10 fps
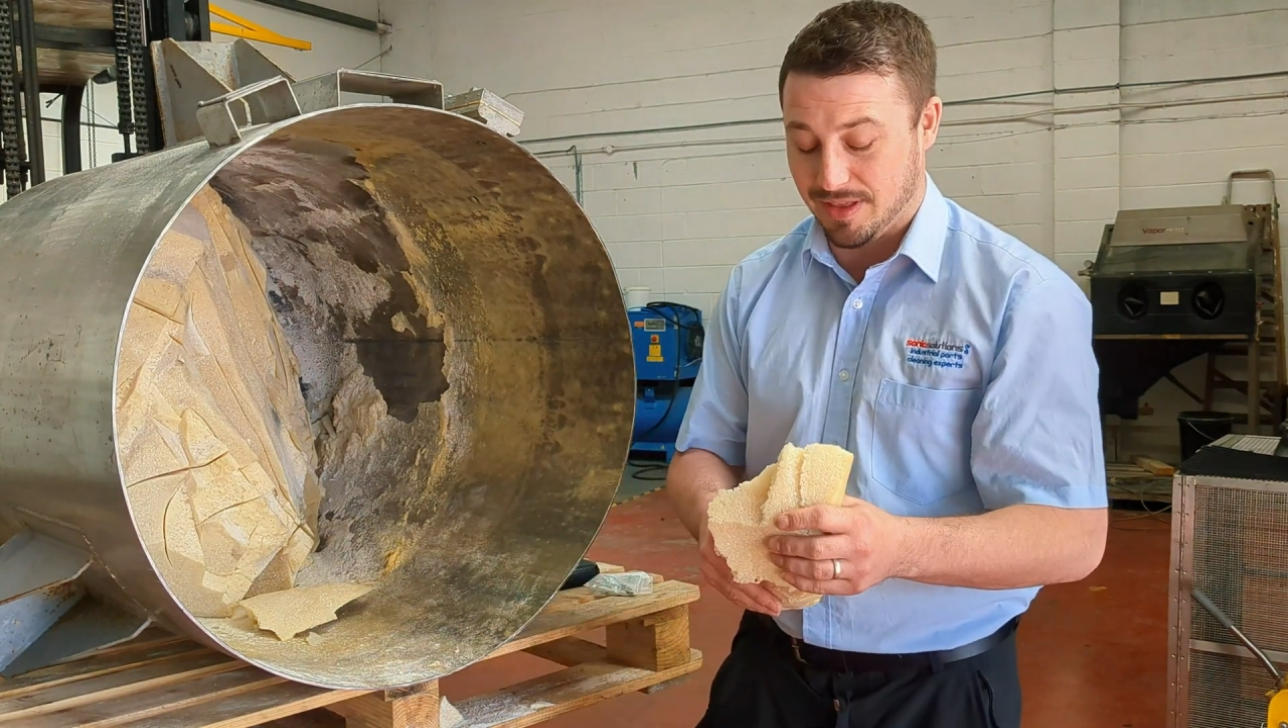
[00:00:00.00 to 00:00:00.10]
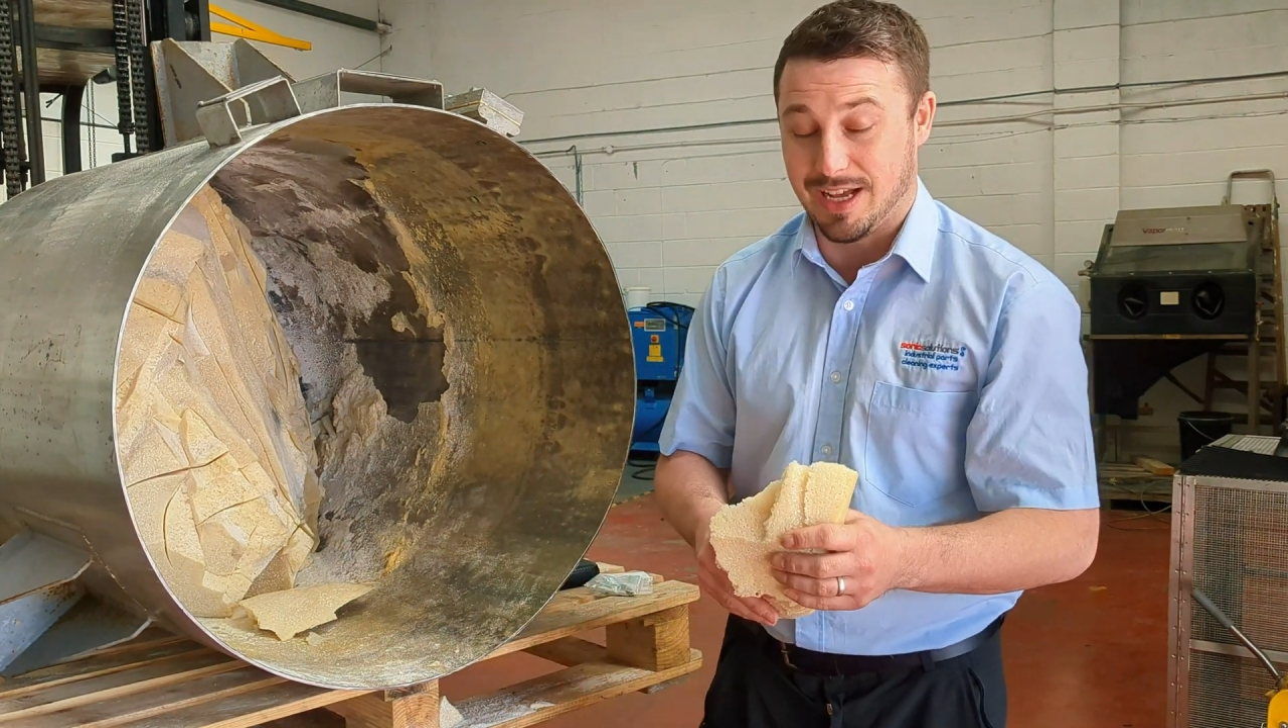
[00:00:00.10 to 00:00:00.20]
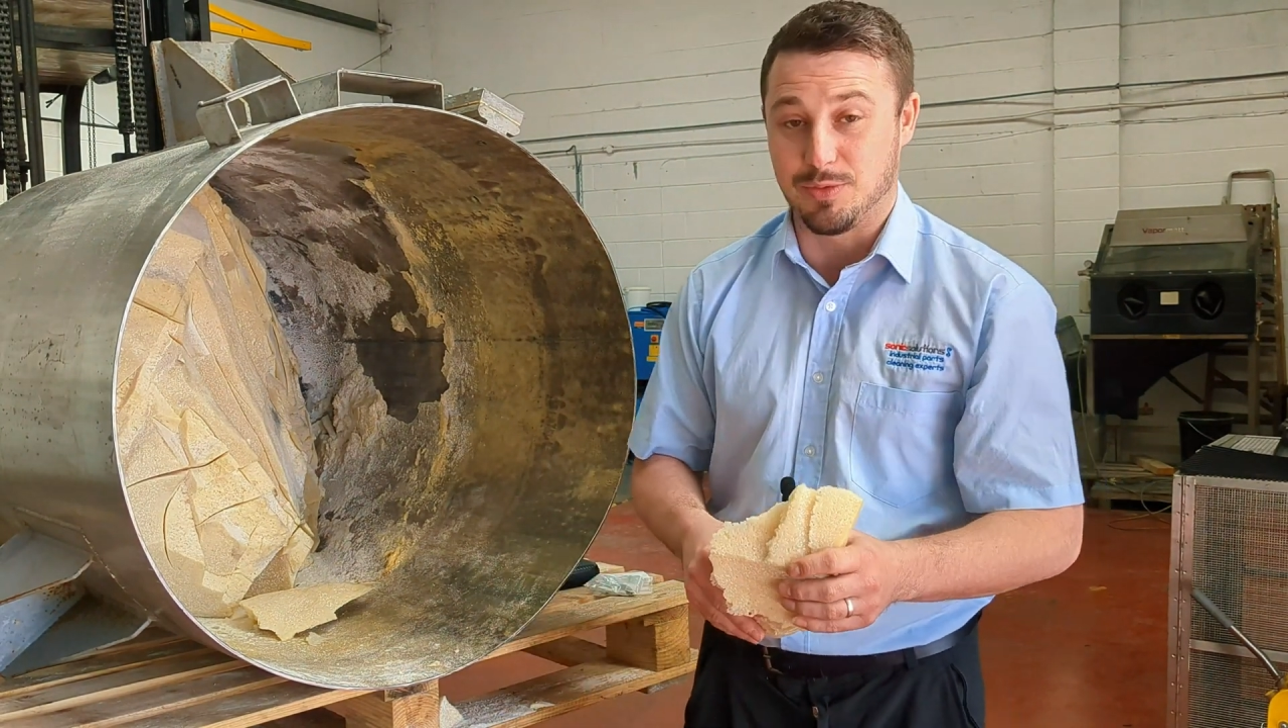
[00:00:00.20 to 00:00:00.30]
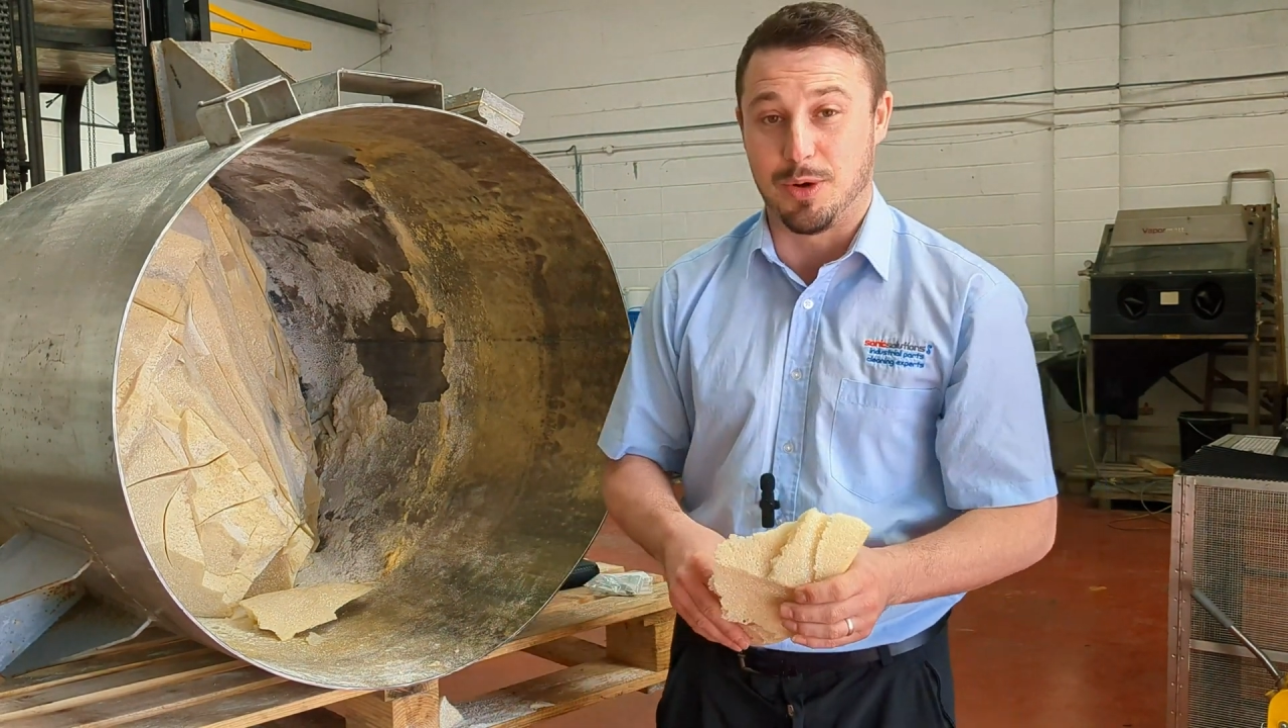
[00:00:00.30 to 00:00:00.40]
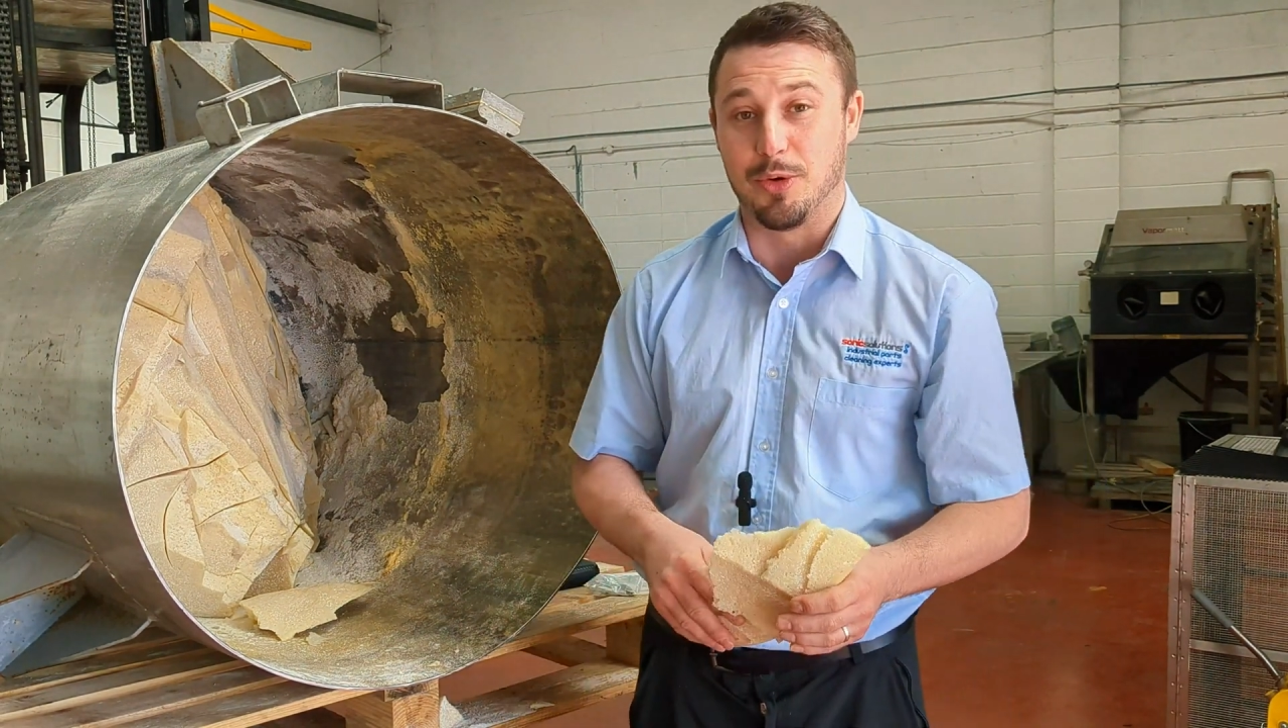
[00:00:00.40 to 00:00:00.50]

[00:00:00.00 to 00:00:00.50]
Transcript: that's what